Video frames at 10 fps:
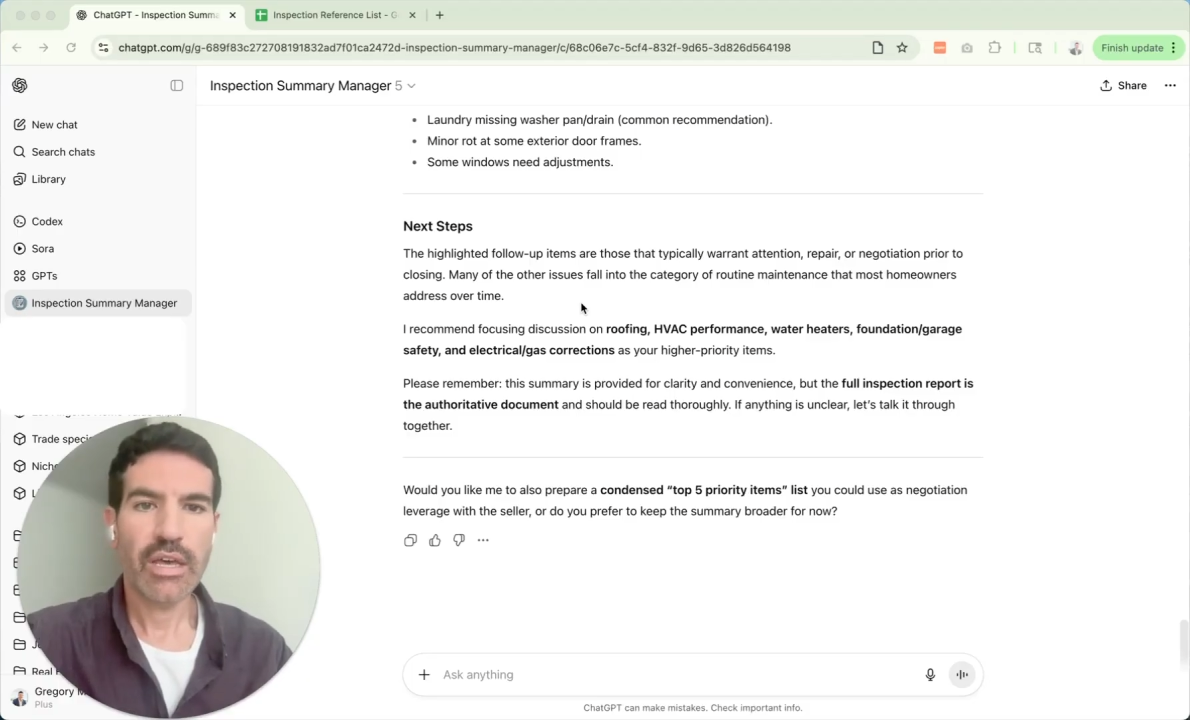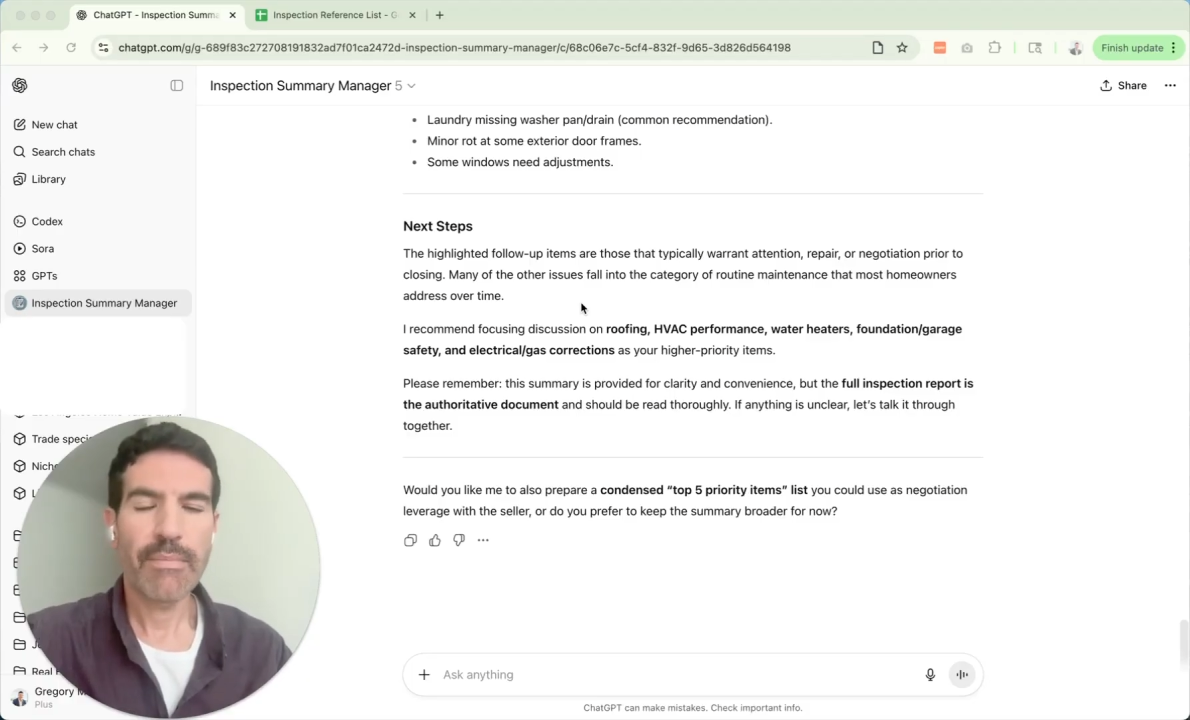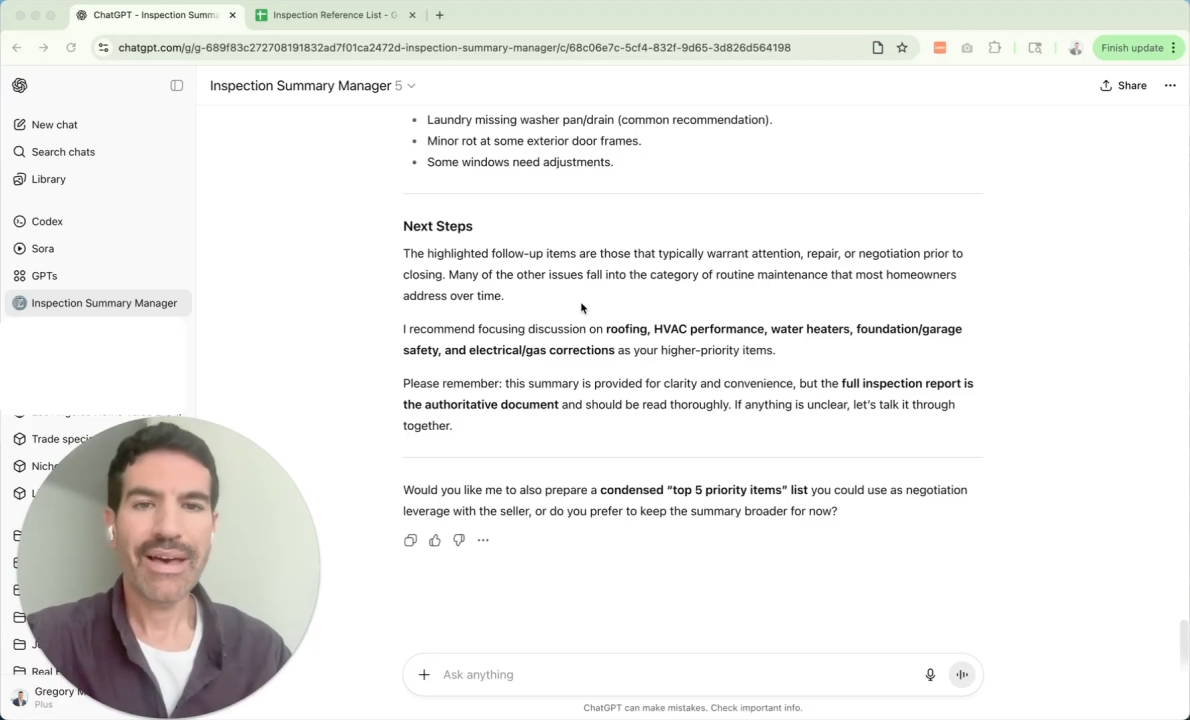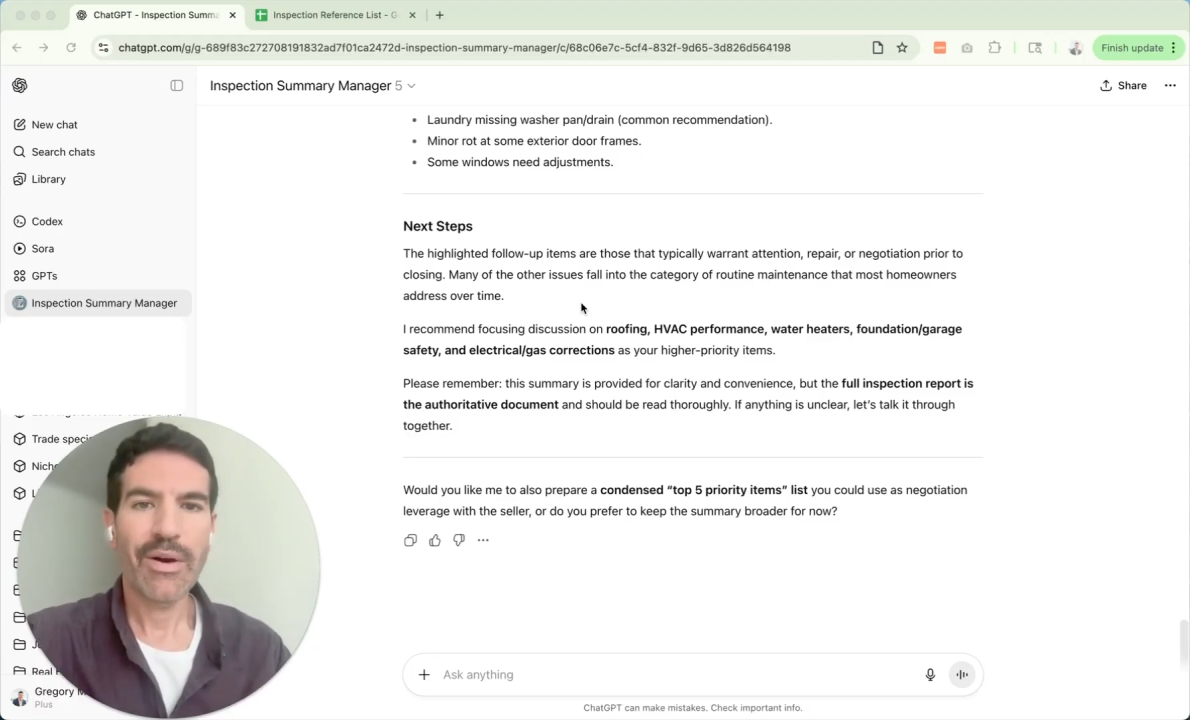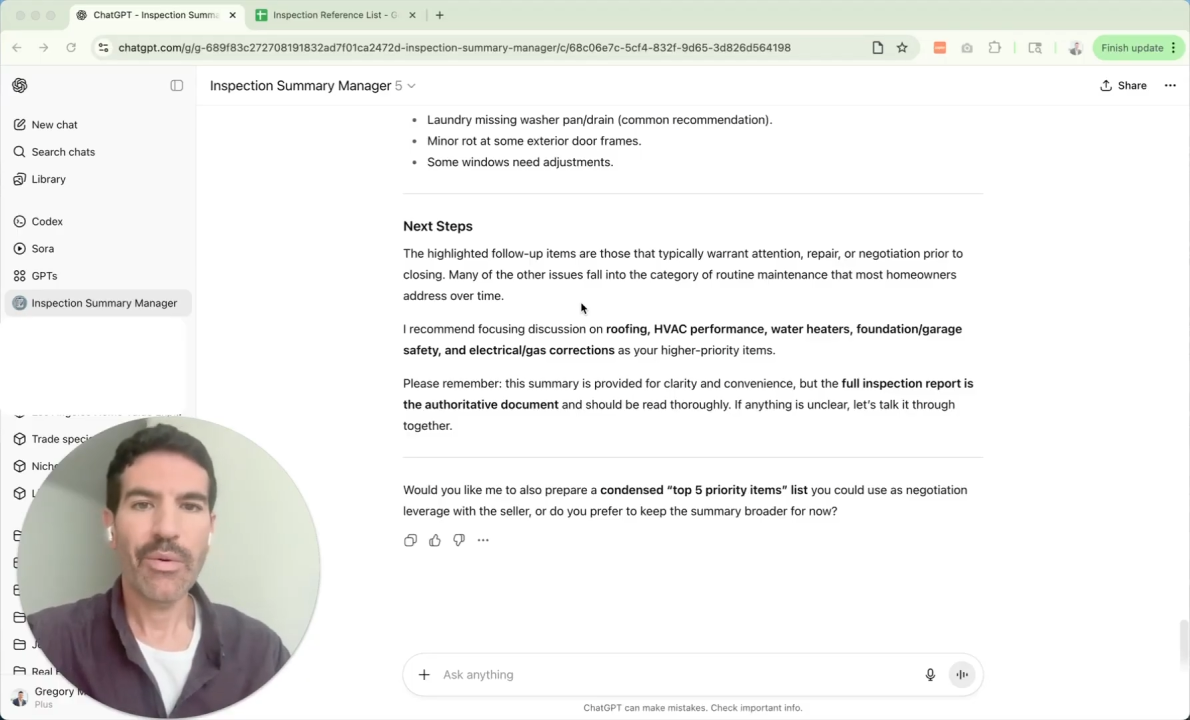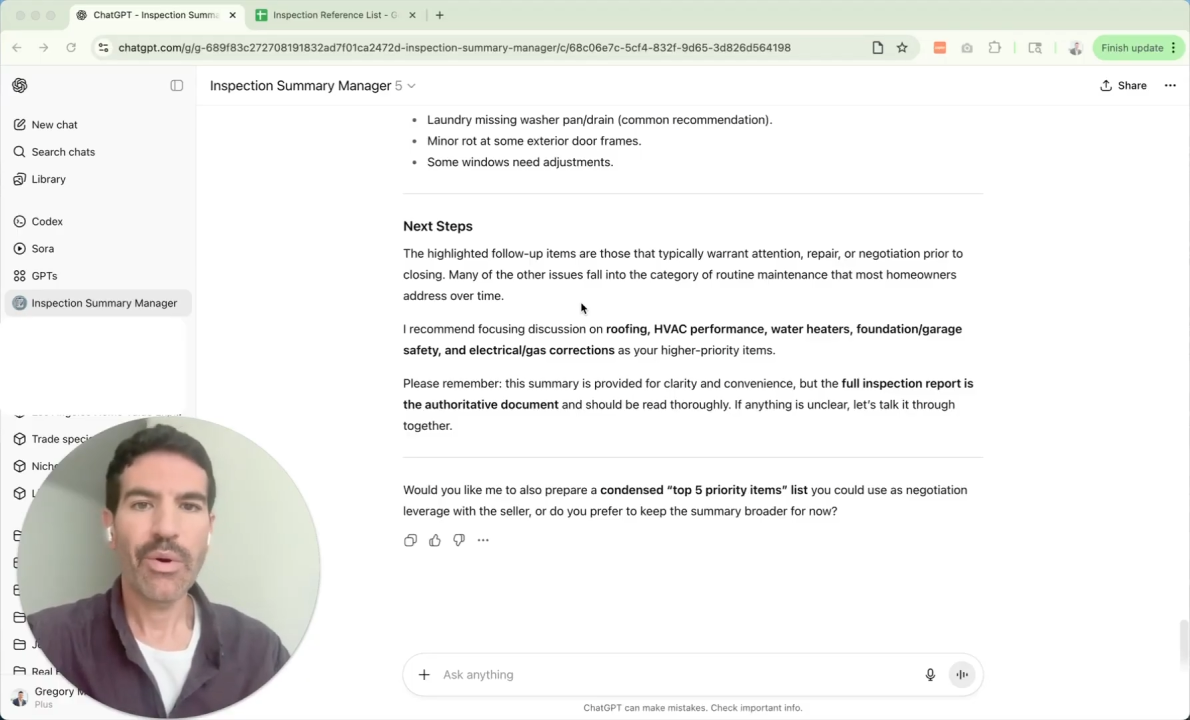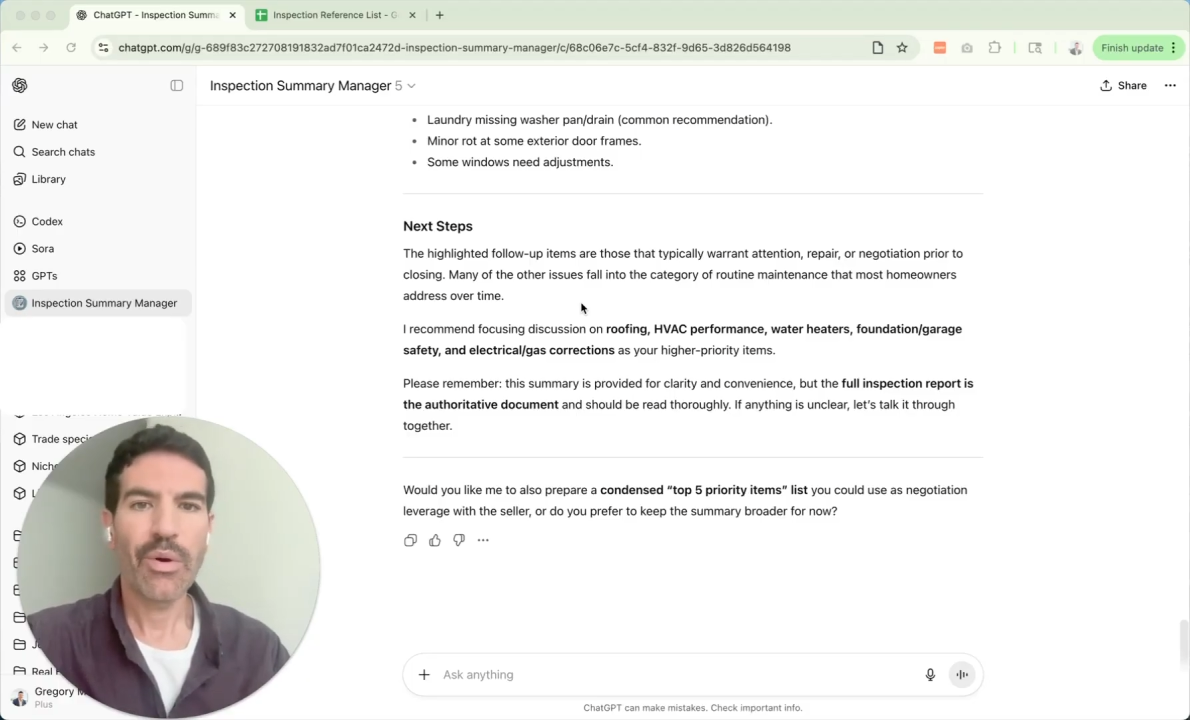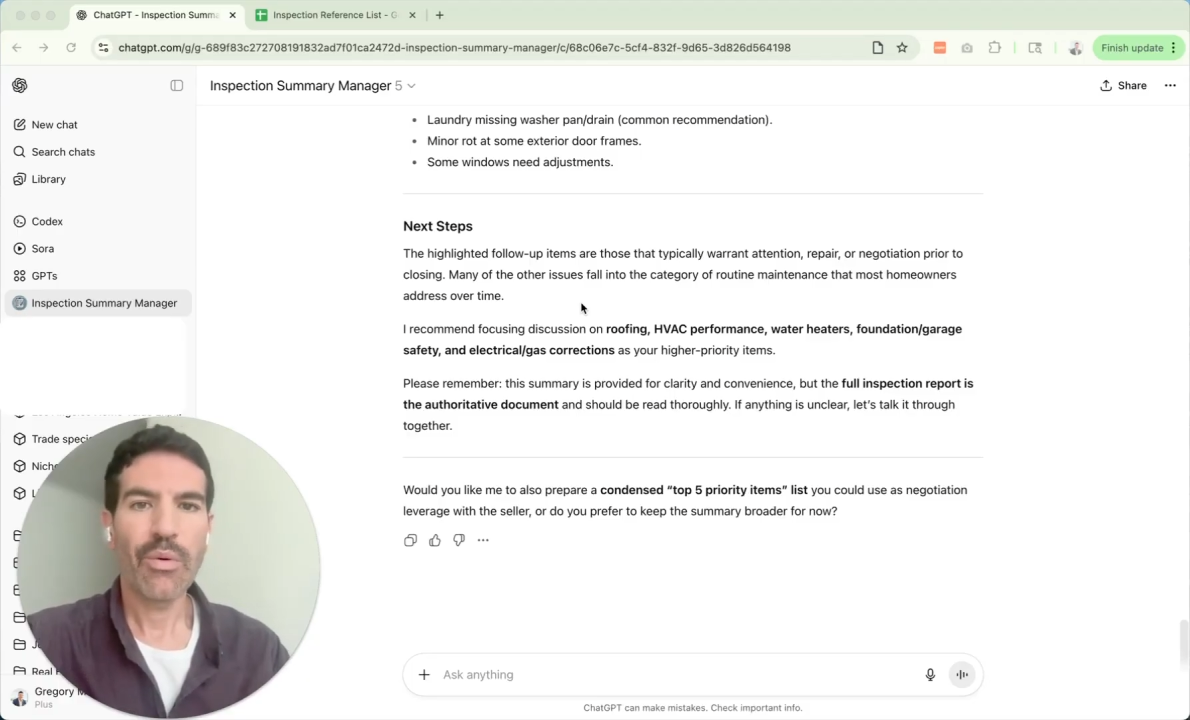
about